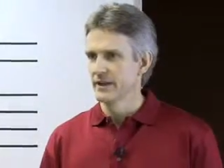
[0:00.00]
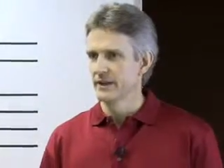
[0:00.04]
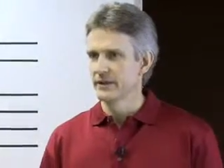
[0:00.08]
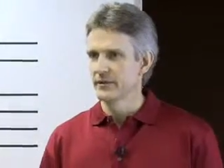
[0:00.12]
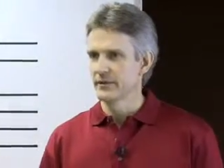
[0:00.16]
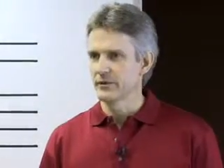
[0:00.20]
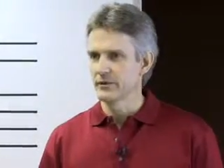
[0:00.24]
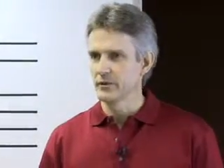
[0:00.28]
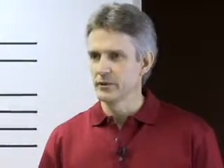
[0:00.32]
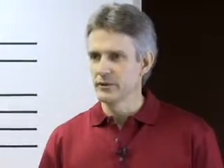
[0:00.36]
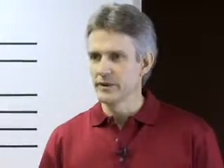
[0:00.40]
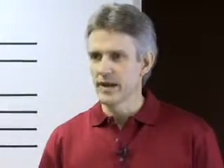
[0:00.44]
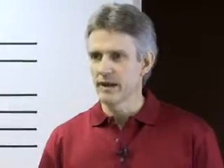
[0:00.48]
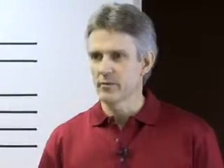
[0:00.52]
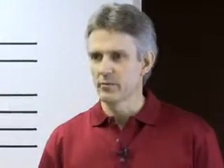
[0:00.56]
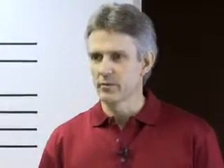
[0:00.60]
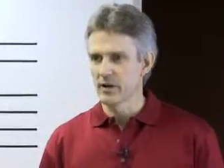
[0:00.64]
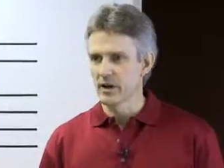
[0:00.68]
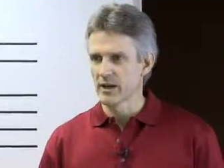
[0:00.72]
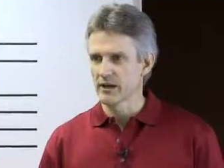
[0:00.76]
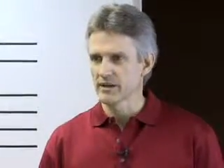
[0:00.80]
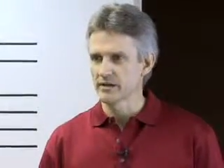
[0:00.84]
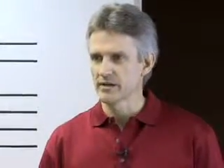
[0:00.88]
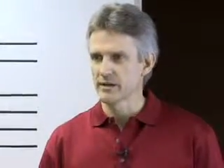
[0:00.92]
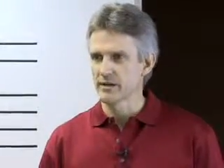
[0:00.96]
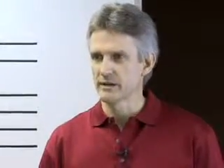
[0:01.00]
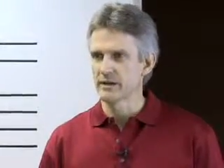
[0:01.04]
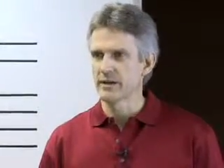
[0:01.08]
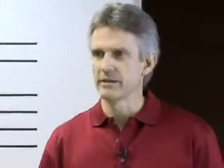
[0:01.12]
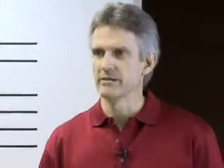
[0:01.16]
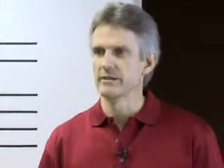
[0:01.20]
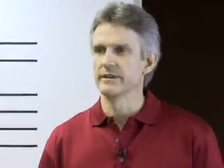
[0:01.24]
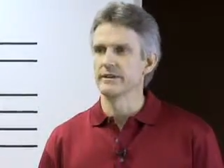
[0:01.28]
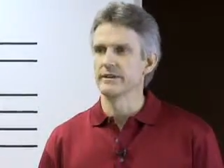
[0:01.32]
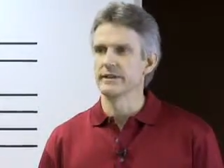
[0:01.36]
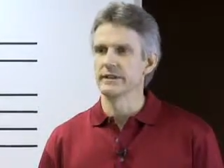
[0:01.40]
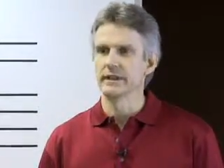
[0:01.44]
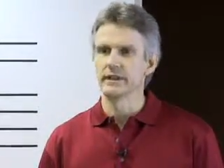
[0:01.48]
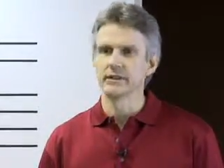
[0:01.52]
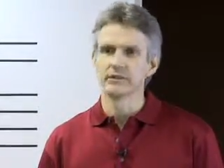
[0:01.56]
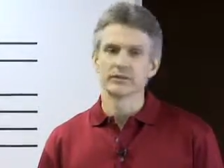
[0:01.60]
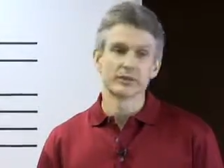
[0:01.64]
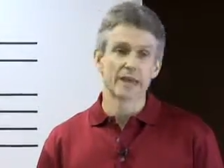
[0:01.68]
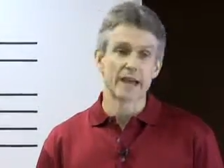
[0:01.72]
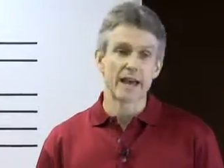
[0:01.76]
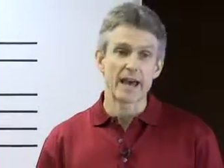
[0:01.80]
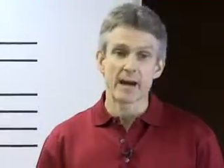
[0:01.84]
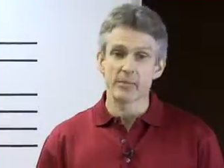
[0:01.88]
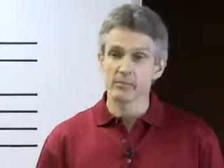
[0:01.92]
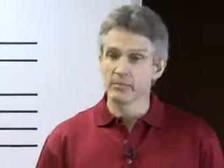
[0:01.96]
And through that process, everything
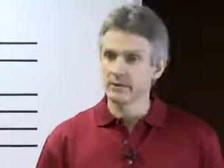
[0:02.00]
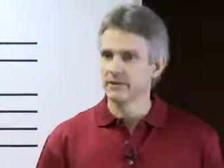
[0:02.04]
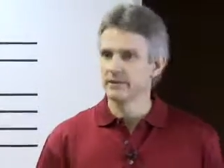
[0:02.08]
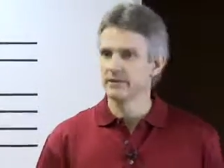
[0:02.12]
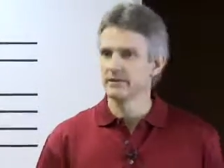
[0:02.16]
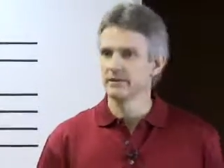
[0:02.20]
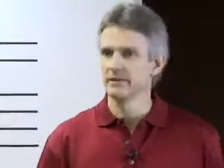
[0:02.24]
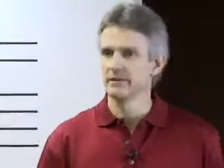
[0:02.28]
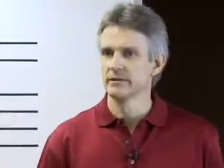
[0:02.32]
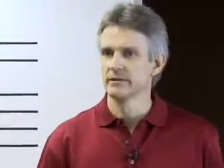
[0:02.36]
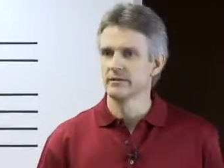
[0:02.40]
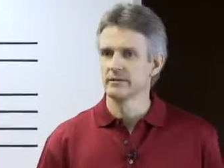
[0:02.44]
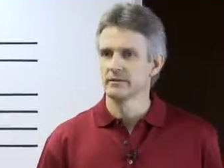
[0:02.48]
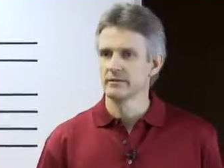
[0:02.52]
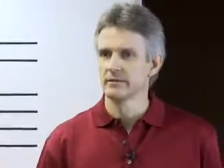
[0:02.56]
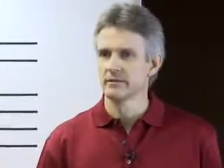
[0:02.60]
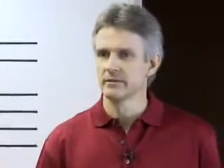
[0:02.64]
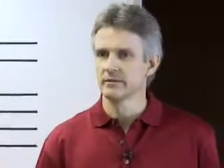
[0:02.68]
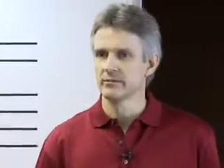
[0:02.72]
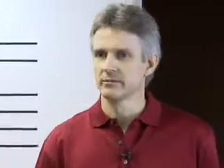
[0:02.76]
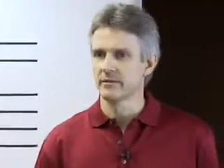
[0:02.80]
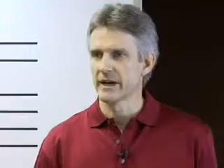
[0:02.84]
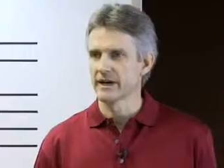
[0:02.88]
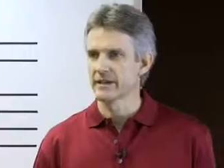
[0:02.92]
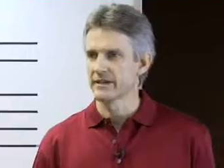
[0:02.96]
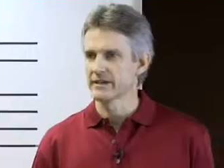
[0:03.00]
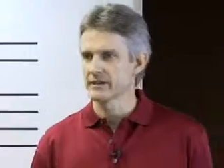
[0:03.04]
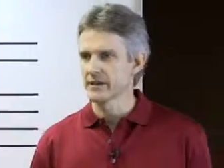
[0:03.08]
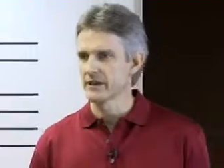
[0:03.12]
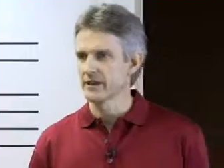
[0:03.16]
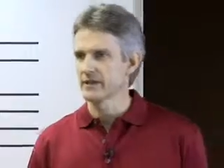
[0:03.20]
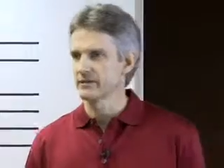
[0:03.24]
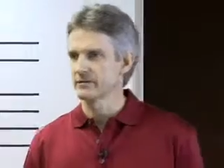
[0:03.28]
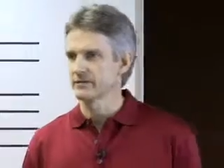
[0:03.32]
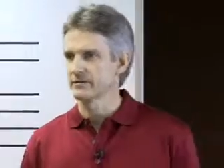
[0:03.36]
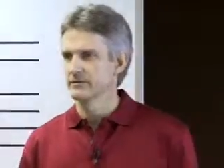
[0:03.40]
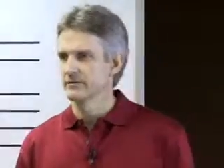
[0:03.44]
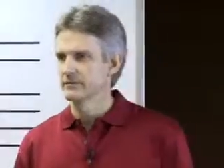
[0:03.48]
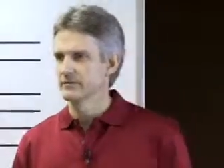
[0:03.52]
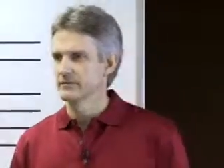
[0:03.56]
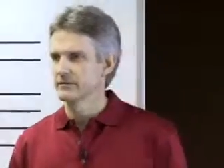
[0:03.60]
else happened by itself,